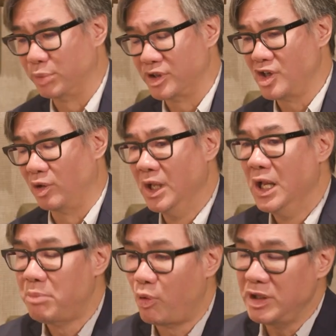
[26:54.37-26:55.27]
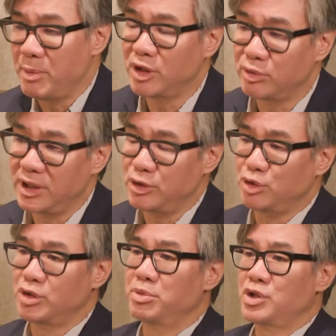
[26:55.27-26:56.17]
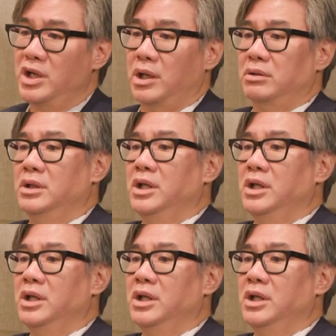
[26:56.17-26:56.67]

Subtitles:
Brazil. But what about the relationship with China?